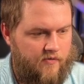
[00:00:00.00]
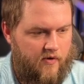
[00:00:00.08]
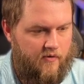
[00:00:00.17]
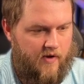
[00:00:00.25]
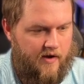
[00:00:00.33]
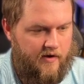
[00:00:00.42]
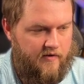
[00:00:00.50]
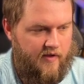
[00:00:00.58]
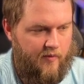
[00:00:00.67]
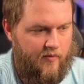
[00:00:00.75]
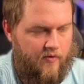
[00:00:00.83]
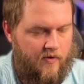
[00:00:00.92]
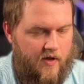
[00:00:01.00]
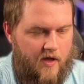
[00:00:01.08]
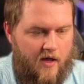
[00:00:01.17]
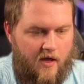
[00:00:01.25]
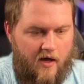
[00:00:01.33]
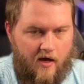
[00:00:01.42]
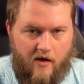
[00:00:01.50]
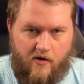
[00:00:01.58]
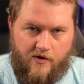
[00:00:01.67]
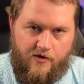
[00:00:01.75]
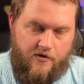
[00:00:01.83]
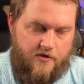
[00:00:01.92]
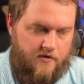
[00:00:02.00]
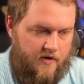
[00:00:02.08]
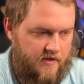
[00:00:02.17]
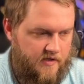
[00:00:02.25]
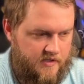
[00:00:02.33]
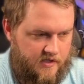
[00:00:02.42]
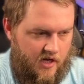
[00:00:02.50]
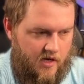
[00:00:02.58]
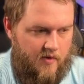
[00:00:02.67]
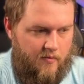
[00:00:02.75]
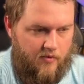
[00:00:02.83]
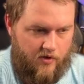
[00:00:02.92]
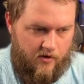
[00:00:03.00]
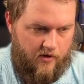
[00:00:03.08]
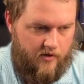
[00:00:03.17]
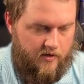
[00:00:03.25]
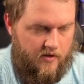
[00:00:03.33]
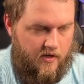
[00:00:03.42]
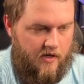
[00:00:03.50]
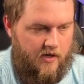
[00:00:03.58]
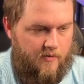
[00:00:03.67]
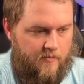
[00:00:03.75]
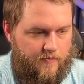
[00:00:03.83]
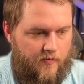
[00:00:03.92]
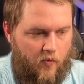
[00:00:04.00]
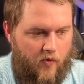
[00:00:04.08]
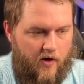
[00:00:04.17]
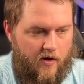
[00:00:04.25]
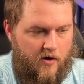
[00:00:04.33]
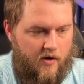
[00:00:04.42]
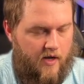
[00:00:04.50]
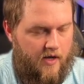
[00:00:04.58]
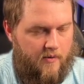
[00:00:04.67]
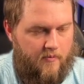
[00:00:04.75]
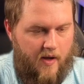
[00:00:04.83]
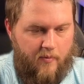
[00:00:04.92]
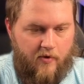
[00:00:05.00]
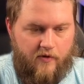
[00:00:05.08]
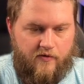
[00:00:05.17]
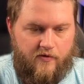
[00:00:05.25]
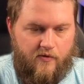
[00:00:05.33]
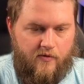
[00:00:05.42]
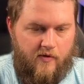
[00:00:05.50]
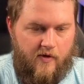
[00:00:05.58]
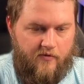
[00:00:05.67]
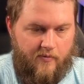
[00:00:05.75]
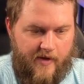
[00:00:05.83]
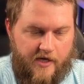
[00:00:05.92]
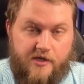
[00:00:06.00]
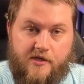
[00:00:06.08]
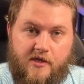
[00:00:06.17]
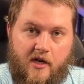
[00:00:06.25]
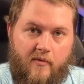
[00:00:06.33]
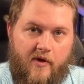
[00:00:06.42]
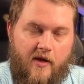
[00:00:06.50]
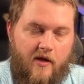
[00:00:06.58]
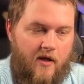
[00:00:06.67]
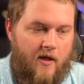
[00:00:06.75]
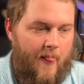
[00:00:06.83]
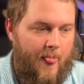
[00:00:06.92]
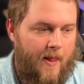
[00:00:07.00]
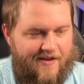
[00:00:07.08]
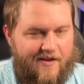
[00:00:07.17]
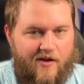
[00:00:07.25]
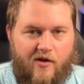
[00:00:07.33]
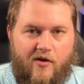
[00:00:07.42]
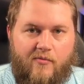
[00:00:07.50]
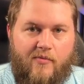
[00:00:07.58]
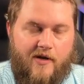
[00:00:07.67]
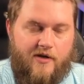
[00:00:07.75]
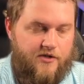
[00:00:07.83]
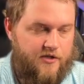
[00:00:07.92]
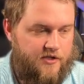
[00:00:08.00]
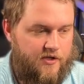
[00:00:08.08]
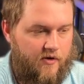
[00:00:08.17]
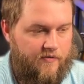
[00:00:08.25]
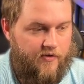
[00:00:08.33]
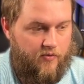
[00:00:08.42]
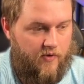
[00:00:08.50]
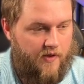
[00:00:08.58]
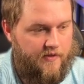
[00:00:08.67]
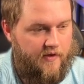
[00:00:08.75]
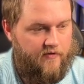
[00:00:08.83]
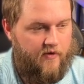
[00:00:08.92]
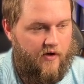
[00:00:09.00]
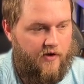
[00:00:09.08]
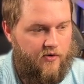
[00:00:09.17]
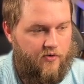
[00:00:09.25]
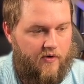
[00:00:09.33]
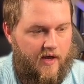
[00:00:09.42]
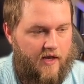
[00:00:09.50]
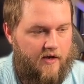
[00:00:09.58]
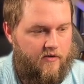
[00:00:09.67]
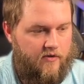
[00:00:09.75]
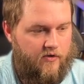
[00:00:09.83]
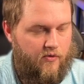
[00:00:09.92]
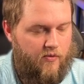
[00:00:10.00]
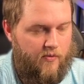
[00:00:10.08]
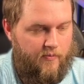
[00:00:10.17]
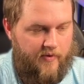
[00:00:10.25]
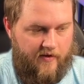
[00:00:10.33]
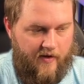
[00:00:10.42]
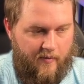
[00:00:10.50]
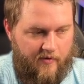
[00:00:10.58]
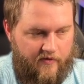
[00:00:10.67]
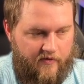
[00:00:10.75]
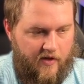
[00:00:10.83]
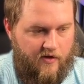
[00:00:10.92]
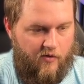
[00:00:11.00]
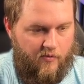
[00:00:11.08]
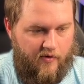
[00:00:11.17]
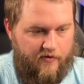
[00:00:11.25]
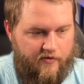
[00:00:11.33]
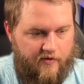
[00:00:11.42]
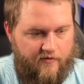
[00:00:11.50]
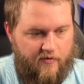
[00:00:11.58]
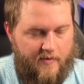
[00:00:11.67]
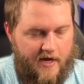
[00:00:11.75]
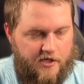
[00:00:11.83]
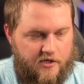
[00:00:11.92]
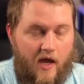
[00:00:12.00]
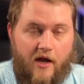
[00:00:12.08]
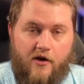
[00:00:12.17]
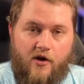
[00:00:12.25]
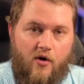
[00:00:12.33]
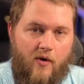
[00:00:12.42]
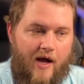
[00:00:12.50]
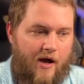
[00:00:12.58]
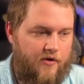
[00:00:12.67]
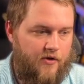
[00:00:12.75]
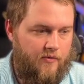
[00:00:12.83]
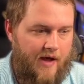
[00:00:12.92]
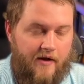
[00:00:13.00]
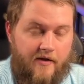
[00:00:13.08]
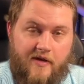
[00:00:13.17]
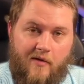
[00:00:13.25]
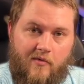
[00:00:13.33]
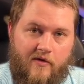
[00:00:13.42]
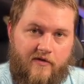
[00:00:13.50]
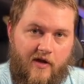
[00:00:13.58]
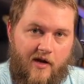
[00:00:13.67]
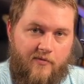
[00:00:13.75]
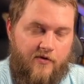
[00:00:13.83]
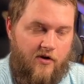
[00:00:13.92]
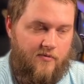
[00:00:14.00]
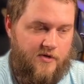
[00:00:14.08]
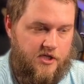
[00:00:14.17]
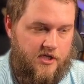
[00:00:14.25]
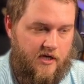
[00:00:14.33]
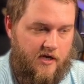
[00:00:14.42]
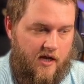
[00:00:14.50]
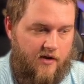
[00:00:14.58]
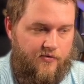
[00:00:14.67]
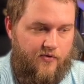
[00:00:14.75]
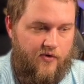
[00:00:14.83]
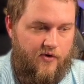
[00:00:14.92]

our routing table. On your screen, this is going to be blurred, where my personal information is going to be. But just know if you run this on your end, you will be able to see your personal information and know how your routing table is set up for your machine and for